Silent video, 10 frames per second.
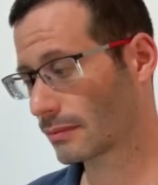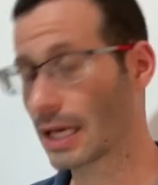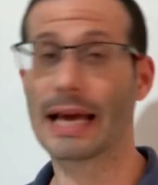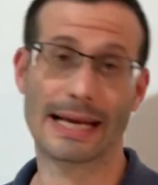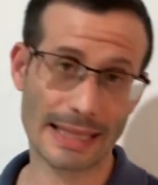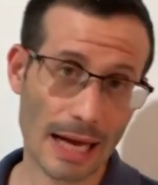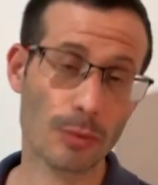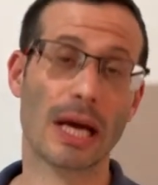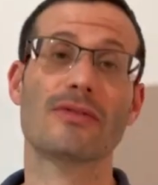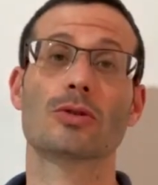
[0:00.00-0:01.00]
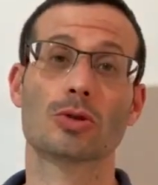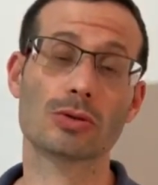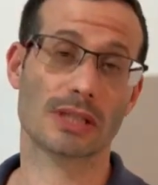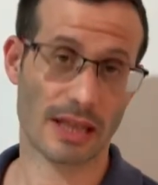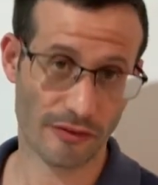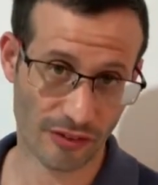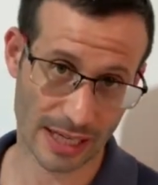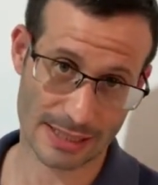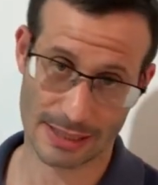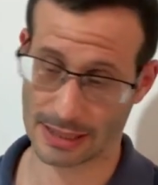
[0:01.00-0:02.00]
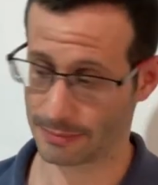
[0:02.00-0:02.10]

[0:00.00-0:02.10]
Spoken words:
And now we have to choose the file system.